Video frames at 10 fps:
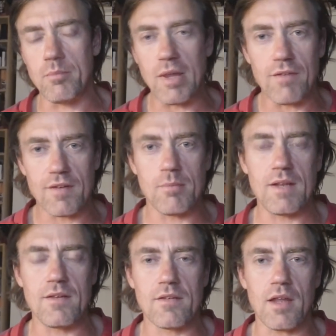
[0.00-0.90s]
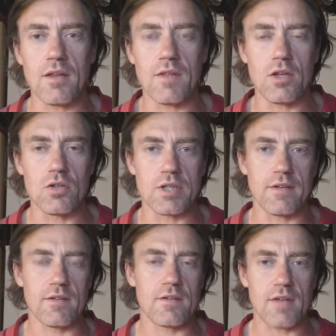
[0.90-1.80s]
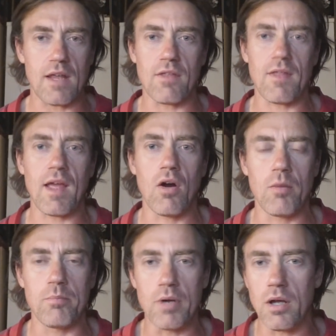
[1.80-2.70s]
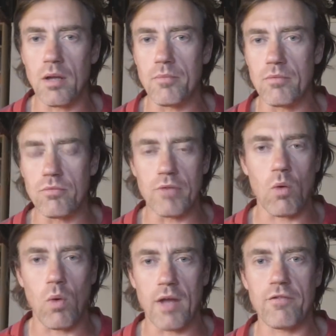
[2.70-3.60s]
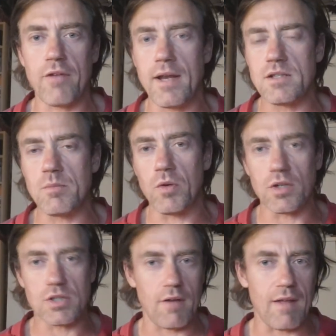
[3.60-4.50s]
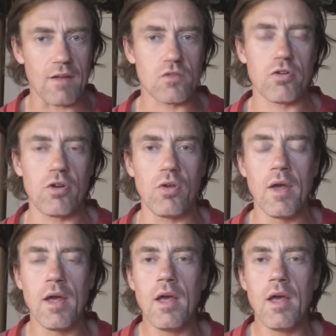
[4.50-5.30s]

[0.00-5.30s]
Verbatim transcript: B vitamins, they, they usually say that they are um, required for energy production, and that's true.